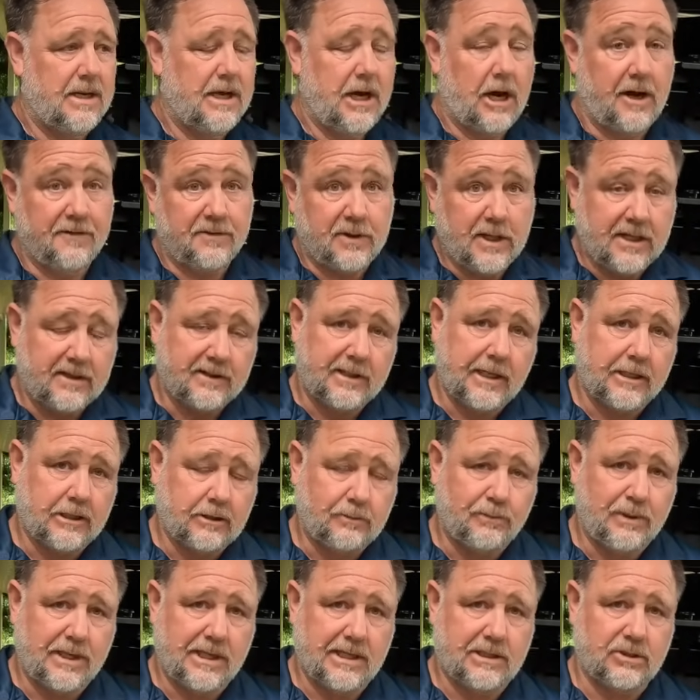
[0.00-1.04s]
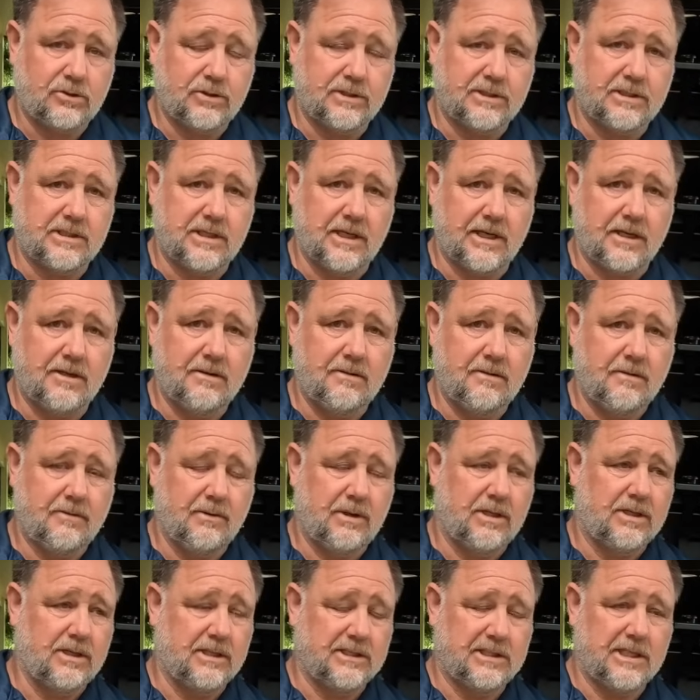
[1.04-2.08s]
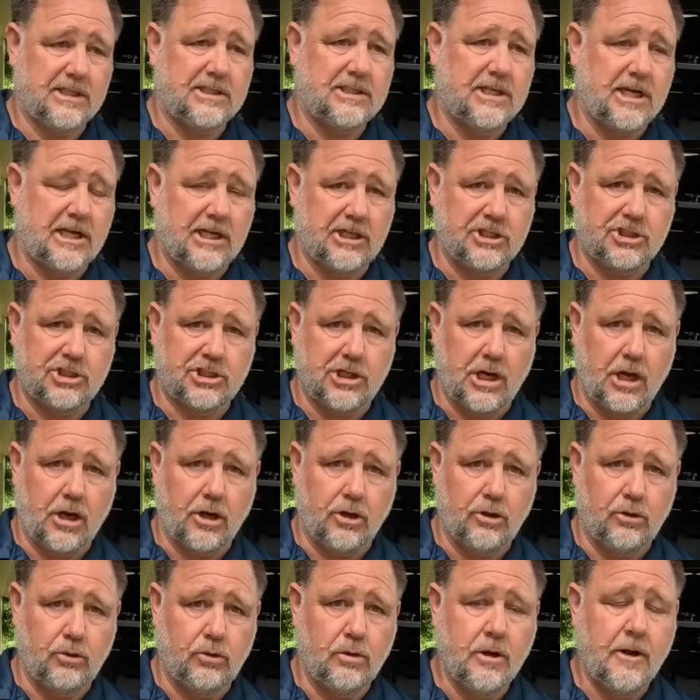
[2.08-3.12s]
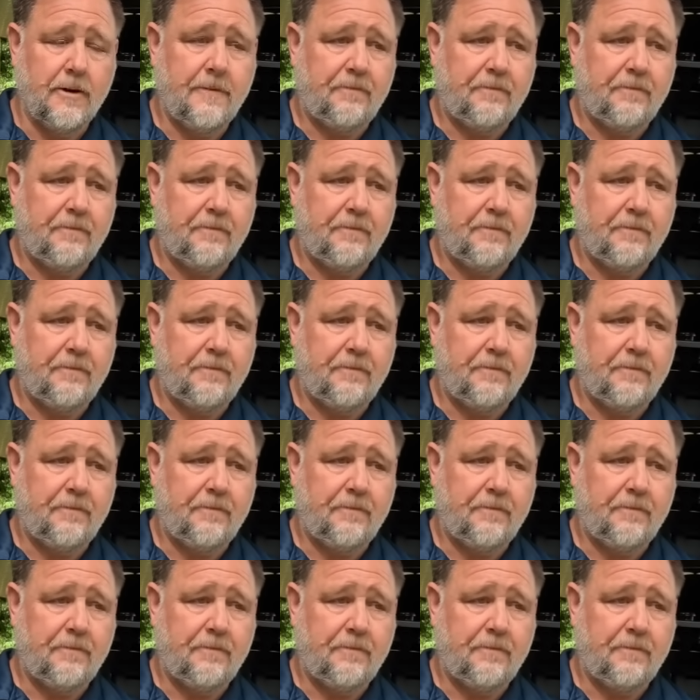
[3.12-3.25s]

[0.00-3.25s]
I think that'll be interesting because it's going to show